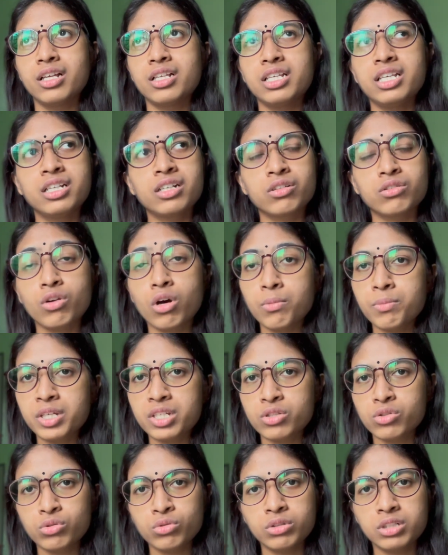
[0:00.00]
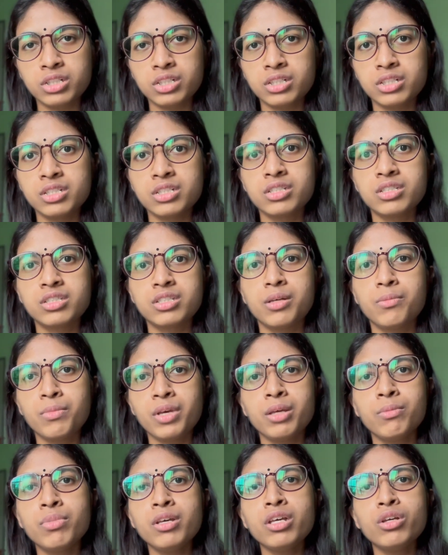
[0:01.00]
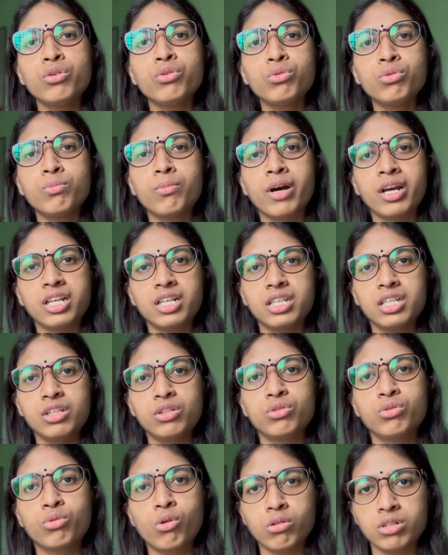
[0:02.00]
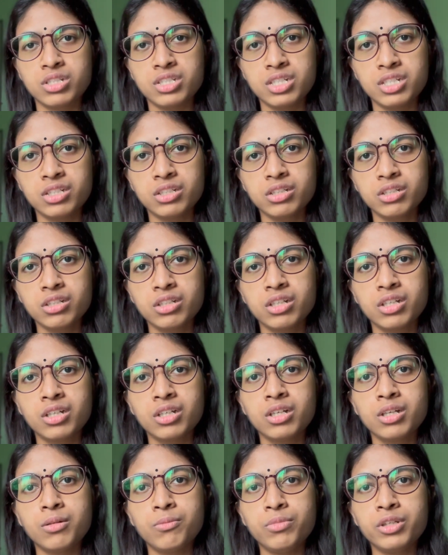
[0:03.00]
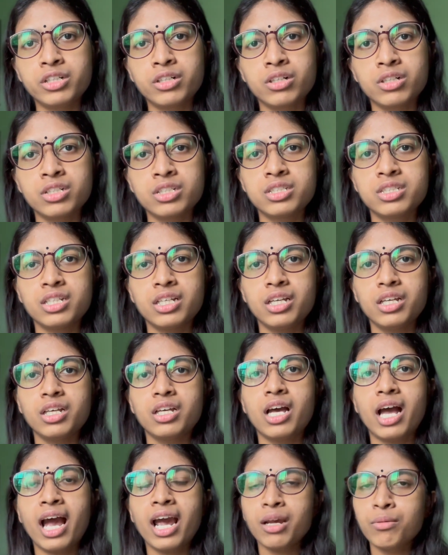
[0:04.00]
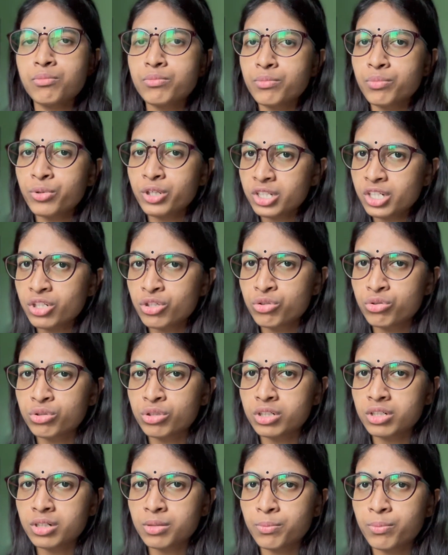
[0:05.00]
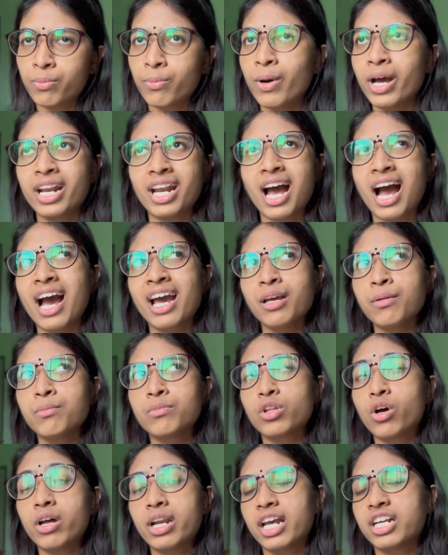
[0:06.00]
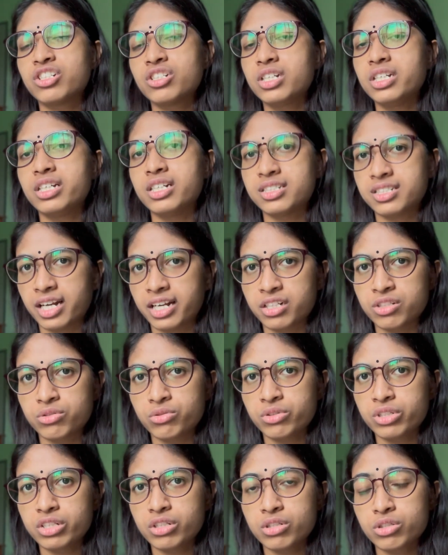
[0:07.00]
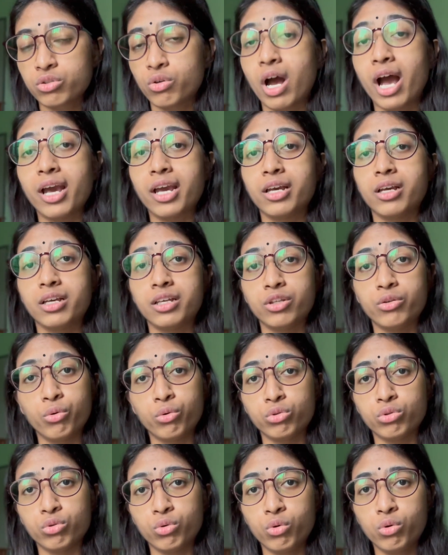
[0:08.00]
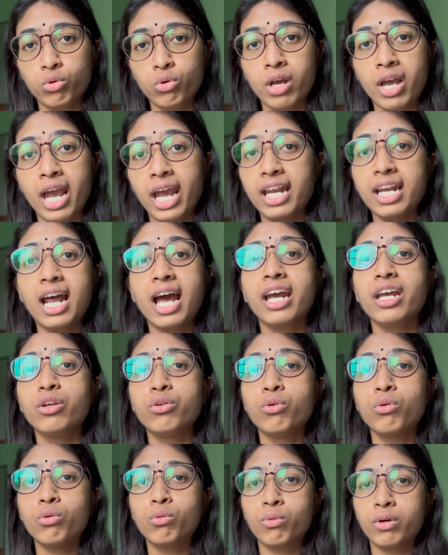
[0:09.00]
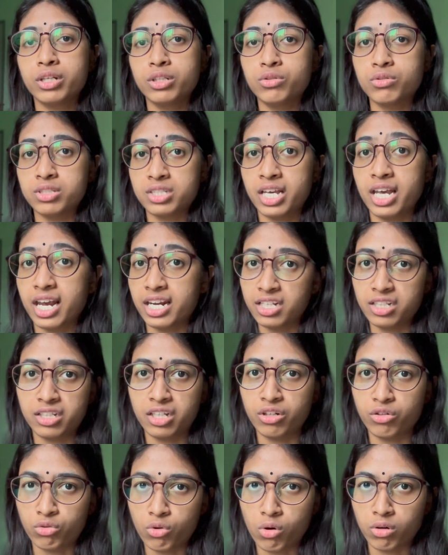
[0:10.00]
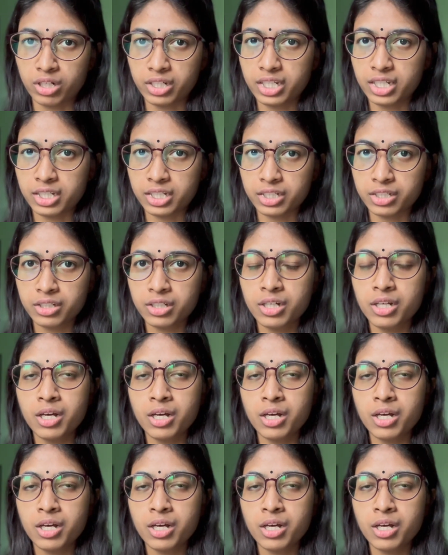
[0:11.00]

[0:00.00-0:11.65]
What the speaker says: economic students, maybe you might need to consider, because I'm pretty sure, but I am not actually a science student, so I don't know, and I don't want to say anything wrongly here.